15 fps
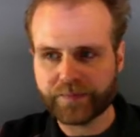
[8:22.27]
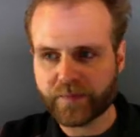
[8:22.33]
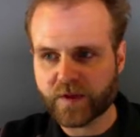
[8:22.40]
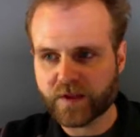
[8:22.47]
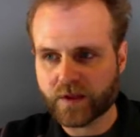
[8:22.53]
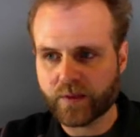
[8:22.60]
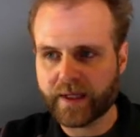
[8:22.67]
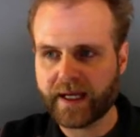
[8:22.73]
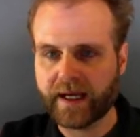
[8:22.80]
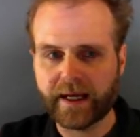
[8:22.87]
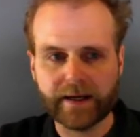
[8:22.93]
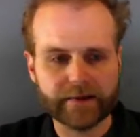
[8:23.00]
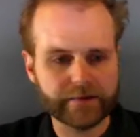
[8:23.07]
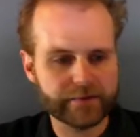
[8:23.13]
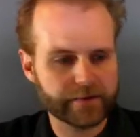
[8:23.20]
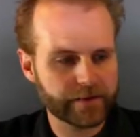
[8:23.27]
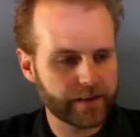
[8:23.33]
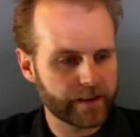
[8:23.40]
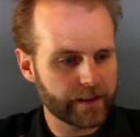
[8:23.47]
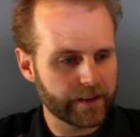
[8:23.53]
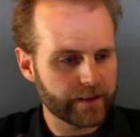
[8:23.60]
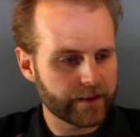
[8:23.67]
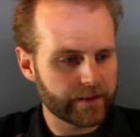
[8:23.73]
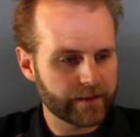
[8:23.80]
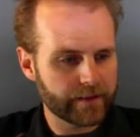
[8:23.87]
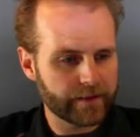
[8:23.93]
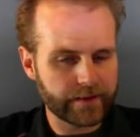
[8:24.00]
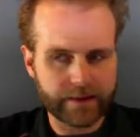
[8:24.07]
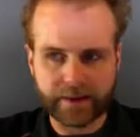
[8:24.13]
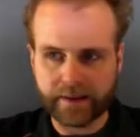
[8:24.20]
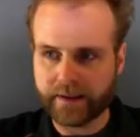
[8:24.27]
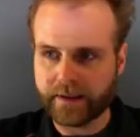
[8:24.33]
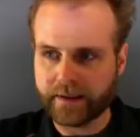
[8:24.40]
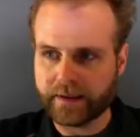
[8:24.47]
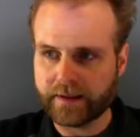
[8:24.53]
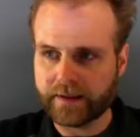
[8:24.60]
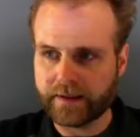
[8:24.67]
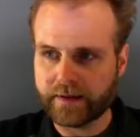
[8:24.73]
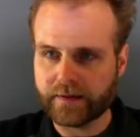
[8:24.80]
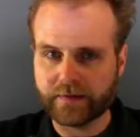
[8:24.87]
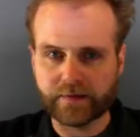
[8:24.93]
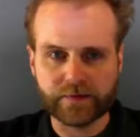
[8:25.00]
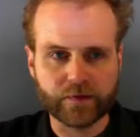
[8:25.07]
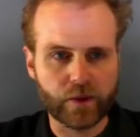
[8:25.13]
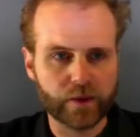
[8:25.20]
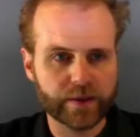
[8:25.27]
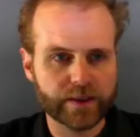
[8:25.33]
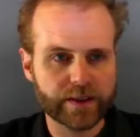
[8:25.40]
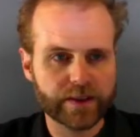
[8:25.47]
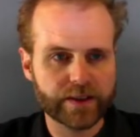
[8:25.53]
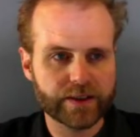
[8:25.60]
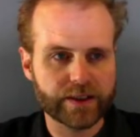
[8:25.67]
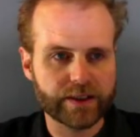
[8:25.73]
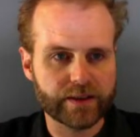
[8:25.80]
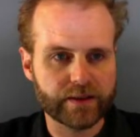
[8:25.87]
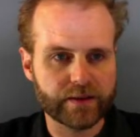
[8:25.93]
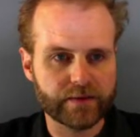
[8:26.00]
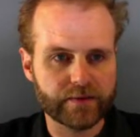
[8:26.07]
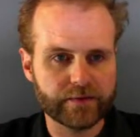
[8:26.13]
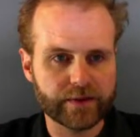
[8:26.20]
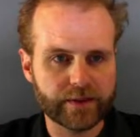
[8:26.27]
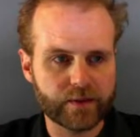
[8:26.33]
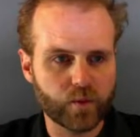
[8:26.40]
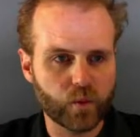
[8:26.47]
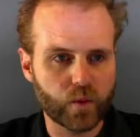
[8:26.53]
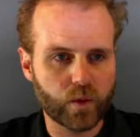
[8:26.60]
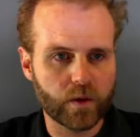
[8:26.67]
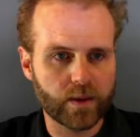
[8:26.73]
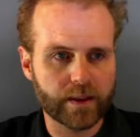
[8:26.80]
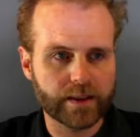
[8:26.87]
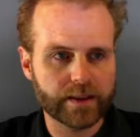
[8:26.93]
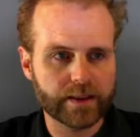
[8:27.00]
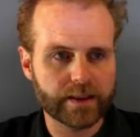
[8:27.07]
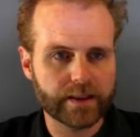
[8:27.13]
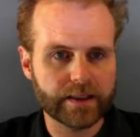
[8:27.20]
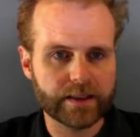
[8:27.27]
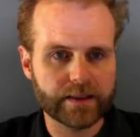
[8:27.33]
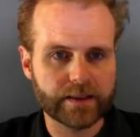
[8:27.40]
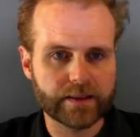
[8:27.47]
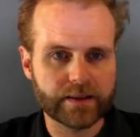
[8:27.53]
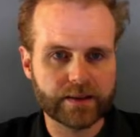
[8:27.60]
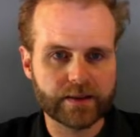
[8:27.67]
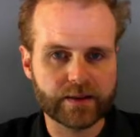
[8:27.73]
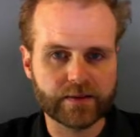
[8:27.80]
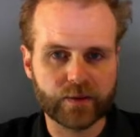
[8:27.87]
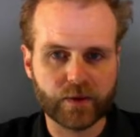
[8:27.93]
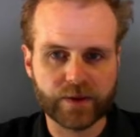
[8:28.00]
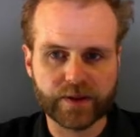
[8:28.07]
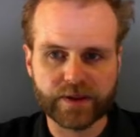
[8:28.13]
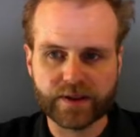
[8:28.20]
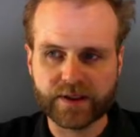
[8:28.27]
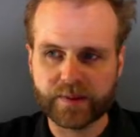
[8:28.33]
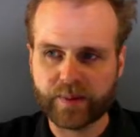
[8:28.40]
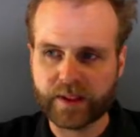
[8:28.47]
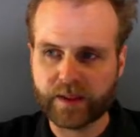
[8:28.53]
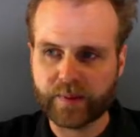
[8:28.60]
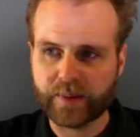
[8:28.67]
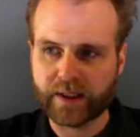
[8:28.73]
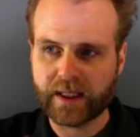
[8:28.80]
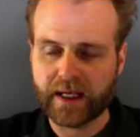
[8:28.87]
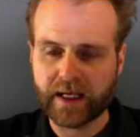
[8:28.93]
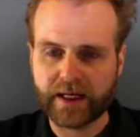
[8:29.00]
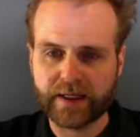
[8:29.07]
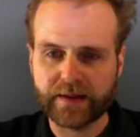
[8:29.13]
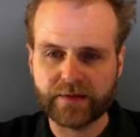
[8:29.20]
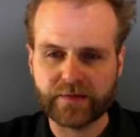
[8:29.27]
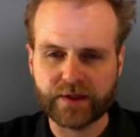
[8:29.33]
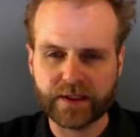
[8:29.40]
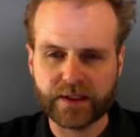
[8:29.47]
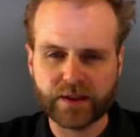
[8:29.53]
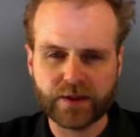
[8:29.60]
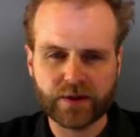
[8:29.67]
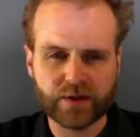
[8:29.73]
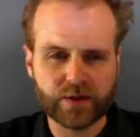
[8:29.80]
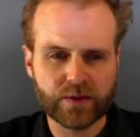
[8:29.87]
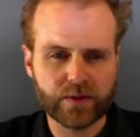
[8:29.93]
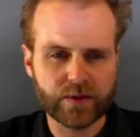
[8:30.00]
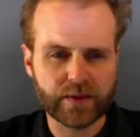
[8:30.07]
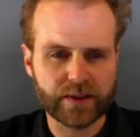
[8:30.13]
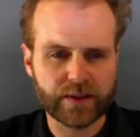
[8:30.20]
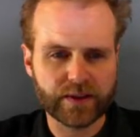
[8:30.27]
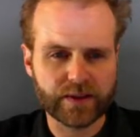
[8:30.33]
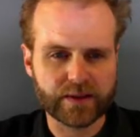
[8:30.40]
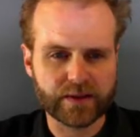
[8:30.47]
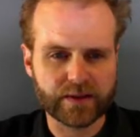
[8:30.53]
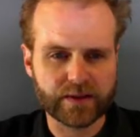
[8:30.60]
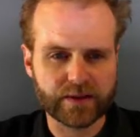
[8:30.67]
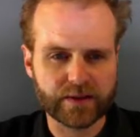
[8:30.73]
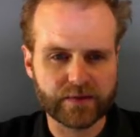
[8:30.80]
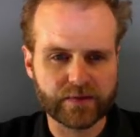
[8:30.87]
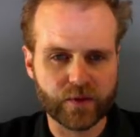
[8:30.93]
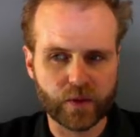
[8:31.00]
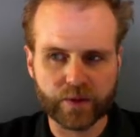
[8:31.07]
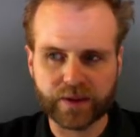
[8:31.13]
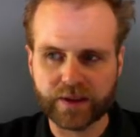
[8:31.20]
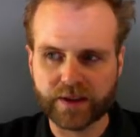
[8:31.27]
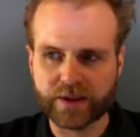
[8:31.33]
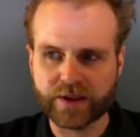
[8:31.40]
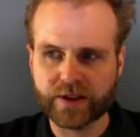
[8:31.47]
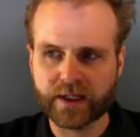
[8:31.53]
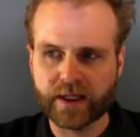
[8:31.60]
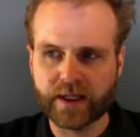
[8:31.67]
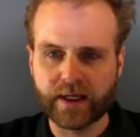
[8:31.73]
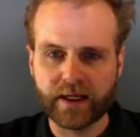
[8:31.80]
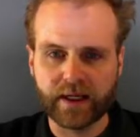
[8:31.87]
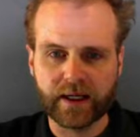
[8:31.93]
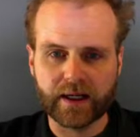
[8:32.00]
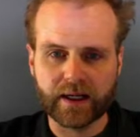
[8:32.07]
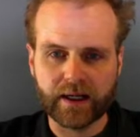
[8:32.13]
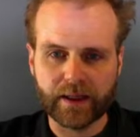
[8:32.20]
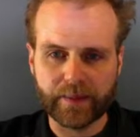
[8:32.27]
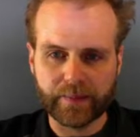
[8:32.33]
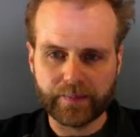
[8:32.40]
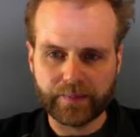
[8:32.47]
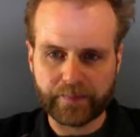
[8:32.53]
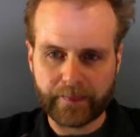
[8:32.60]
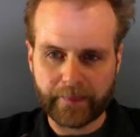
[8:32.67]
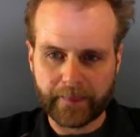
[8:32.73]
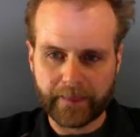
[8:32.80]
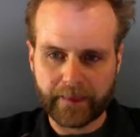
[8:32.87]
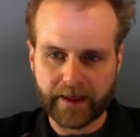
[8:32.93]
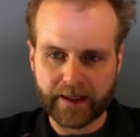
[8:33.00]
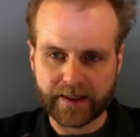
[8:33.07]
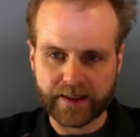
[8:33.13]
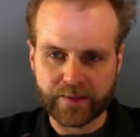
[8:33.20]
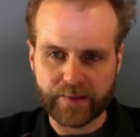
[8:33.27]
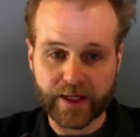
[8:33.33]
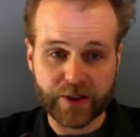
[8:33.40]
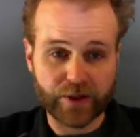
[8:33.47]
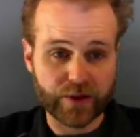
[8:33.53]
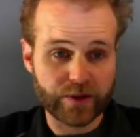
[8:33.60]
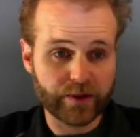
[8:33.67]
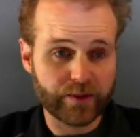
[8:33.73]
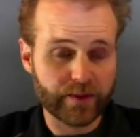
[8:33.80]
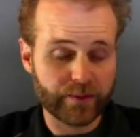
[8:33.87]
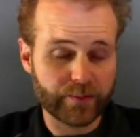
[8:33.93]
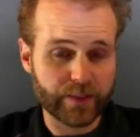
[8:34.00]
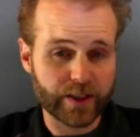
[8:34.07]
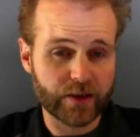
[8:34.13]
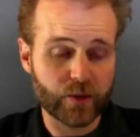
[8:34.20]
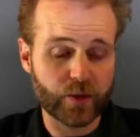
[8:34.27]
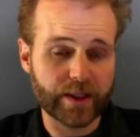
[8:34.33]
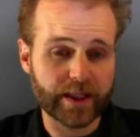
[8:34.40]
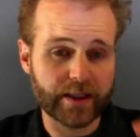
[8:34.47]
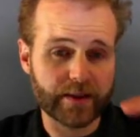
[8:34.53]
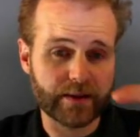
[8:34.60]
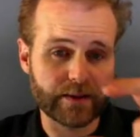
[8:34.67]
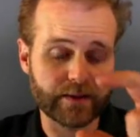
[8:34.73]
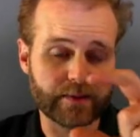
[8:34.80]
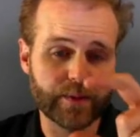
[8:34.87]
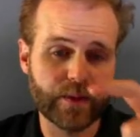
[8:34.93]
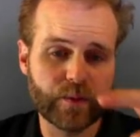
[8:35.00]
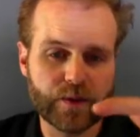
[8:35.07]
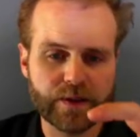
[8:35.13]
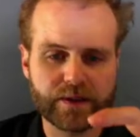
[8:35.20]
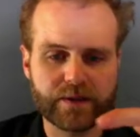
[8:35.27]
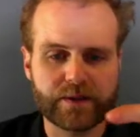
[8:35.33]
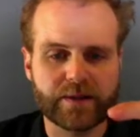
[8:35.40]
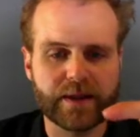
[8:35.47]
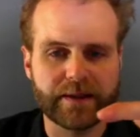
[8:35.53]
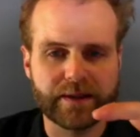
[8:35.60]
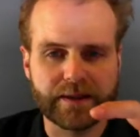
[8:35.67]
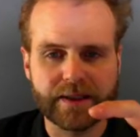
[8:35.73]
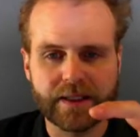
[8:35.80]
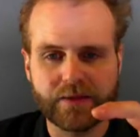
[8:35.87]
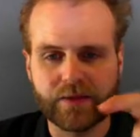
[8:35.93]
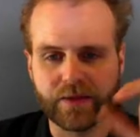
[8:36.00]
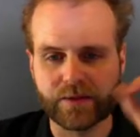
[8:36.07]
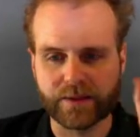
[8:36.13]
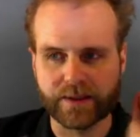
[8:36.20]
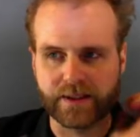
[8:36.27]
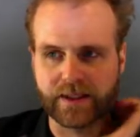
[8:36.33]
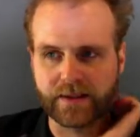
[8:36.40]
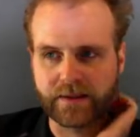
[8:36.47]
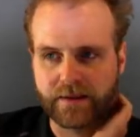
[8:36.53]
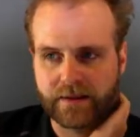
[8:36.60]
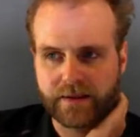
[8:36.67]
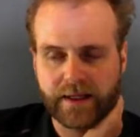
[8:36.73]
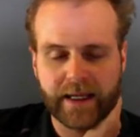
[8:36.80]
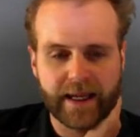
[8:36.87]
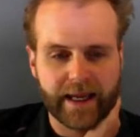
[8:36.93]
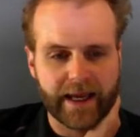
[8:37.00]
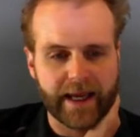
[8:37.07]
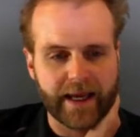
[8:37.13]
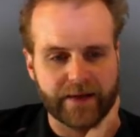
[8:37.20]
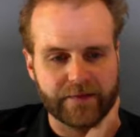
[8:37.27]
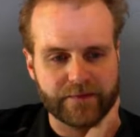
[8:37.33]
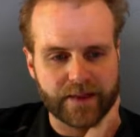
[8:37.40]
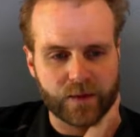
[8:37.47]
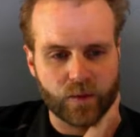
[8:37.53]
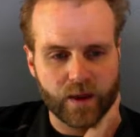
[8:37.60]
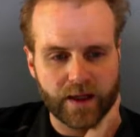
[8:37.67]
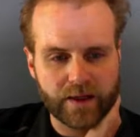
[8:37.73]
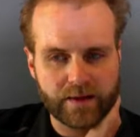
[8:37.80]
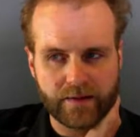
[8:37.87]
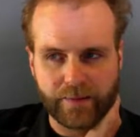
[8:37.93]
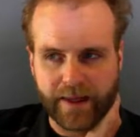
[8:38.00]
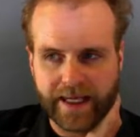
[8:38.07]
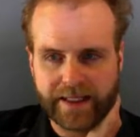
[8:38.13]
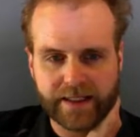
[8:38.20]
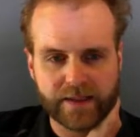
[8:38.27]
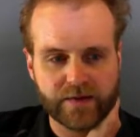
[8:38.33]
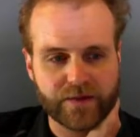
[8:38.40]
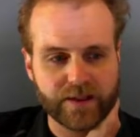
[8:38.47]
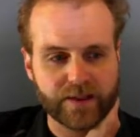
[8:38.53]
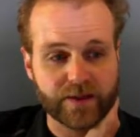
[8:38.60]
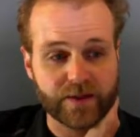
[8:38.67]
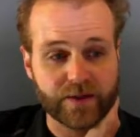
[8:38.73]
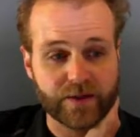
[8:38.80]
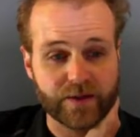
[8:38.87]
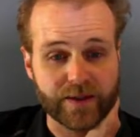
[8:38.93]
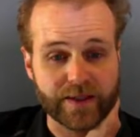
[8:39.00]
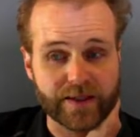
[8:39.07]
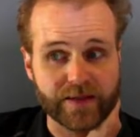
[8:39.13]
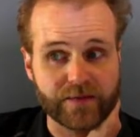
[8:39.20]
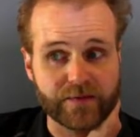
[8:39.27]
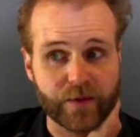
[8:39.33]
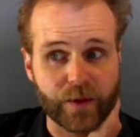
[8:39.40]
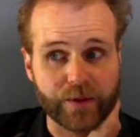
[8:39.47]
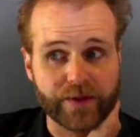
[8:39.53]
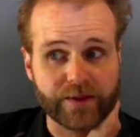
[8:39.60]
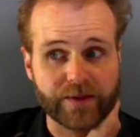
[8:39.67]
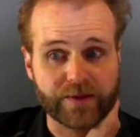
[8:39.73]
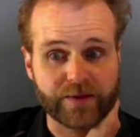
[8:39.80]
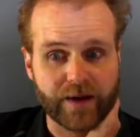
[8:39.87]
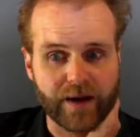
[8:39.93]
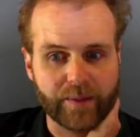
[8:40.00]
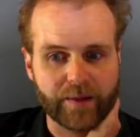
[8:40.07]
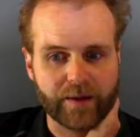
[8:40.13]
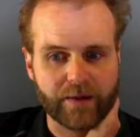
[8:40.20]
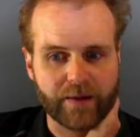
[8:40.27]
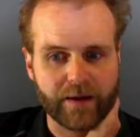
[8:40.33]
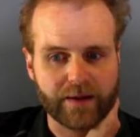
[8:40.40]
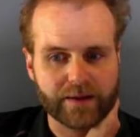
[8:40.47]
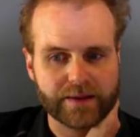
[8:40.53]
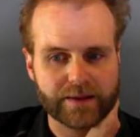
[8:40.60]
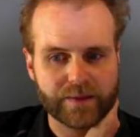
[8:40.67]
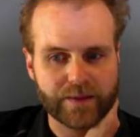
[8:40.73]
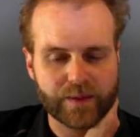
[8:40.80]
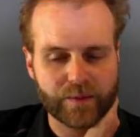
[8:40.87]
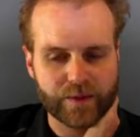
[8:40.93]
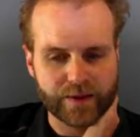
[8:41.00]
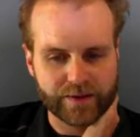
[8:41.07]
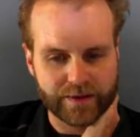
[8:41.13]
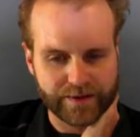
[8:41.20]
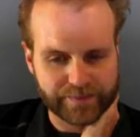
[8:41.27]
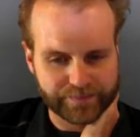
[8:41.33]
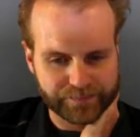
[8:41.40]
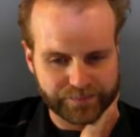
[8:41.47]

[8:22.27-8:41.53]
So we have the voltage here. V1 is the voltage that's being applied. V2 is the voltage that is measured between the memristor and the series resistor. And V1 minus V2 is the voltage drop across the memristor.